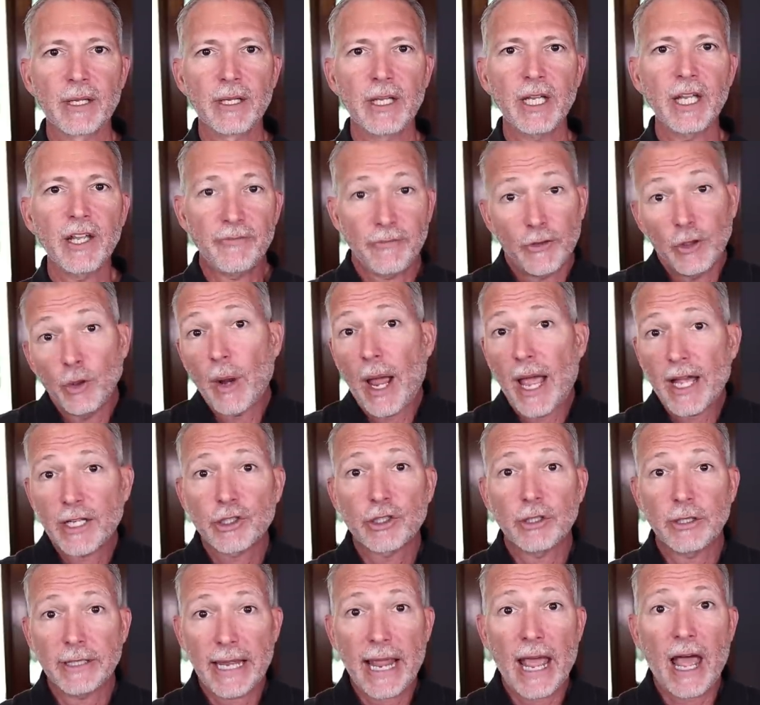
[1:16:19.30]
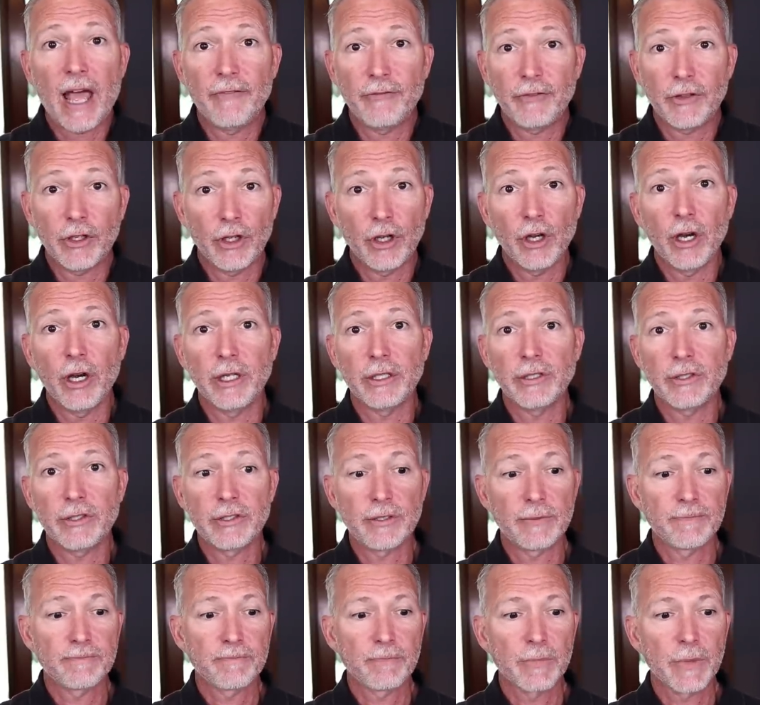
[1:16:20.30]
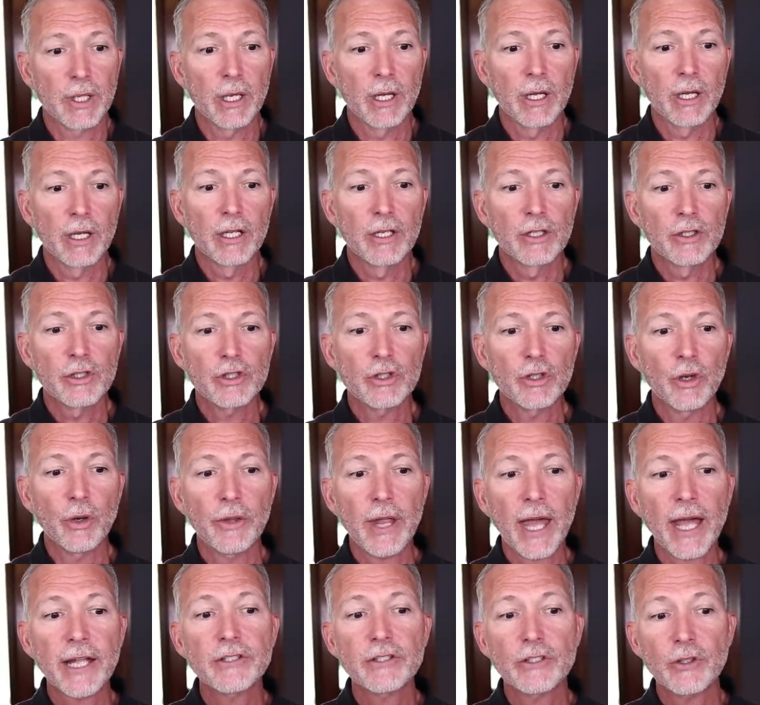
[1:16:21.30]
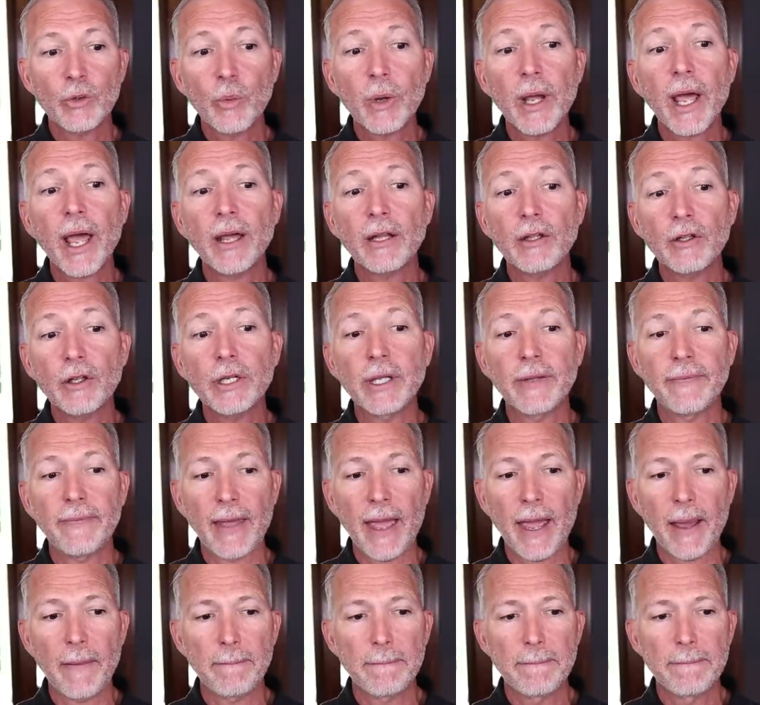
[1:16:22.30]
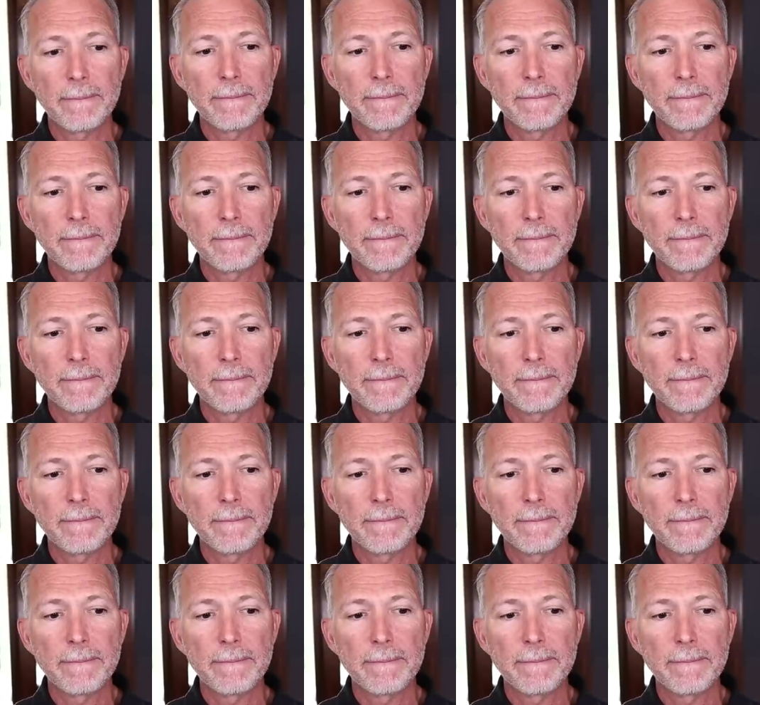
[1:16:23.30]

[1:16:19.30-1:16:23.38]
if you actually have the goods. So that's the way I look at that.